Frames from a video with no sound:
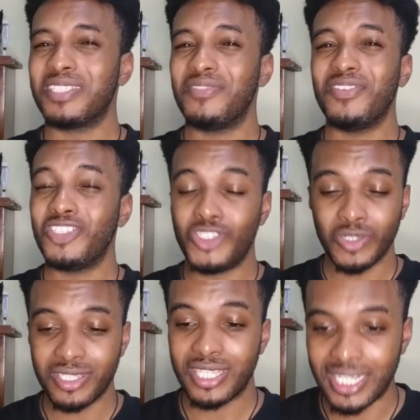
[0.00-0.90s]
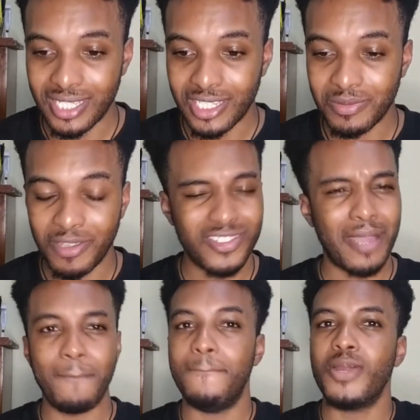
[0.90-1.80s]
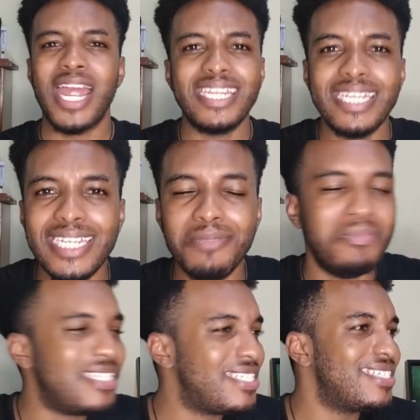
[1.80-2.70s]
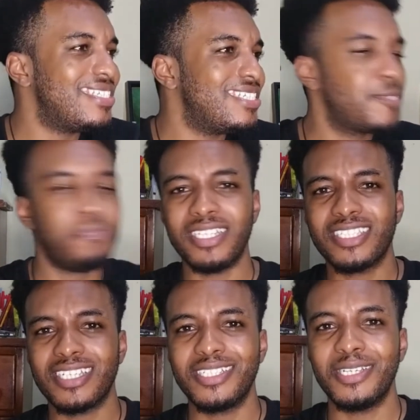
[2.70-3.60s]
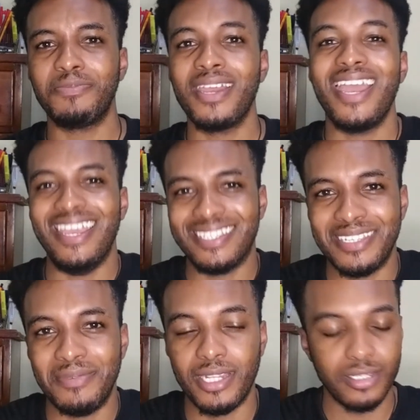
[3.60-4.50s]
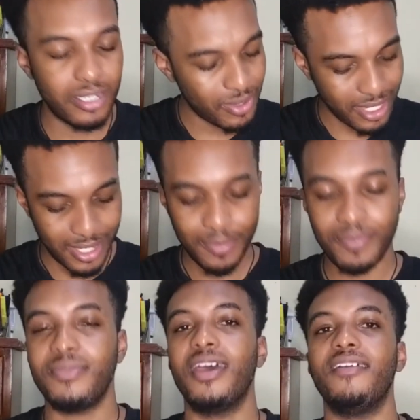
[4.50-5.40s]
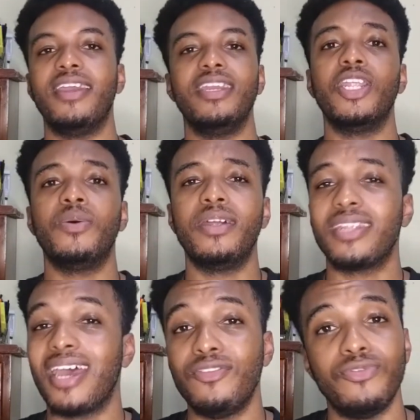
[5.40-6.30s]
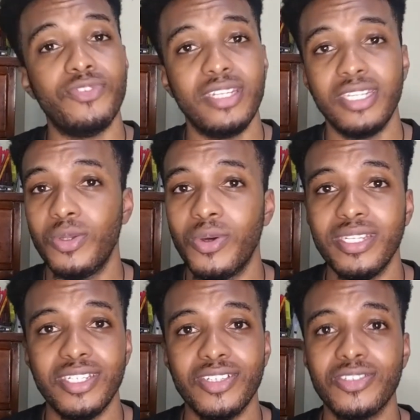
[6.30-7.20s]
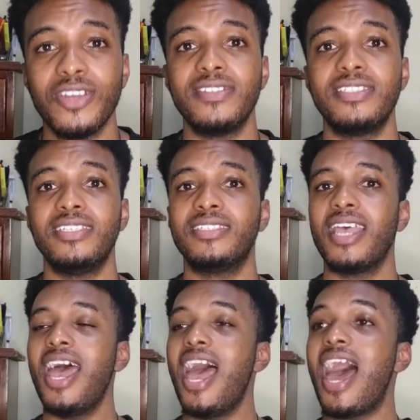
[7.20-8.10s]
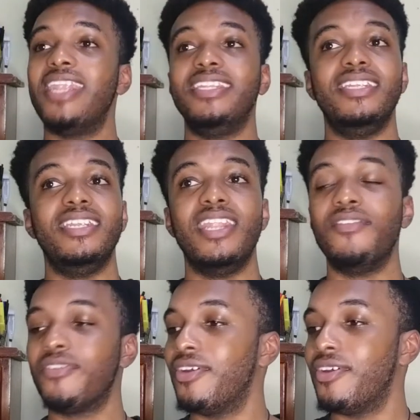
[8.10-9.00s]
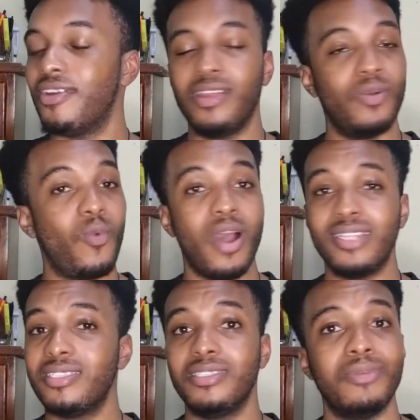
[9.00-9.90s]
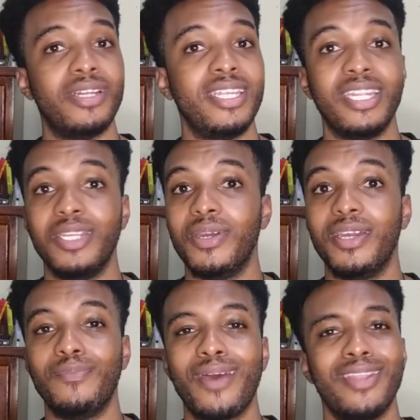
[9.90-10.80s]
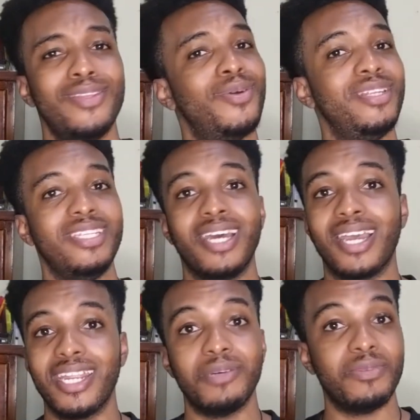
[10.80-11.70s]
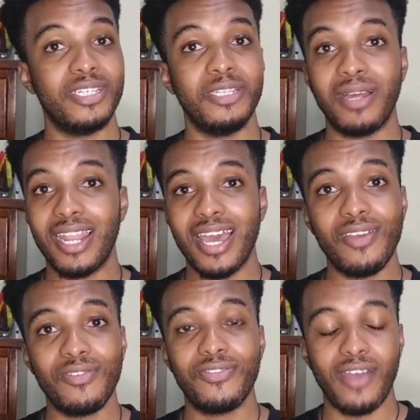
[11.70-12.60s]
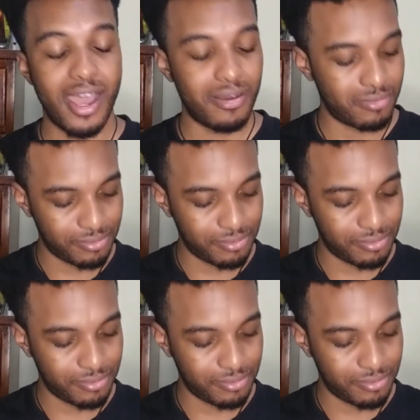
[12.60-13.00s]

Especially if it just start text me. If it's a brand deal, business deal, sponsorship, SML. Okay, alright, you know what? I really don't need your services. I never wanted the money anyway. I don't need that kind of money in my life.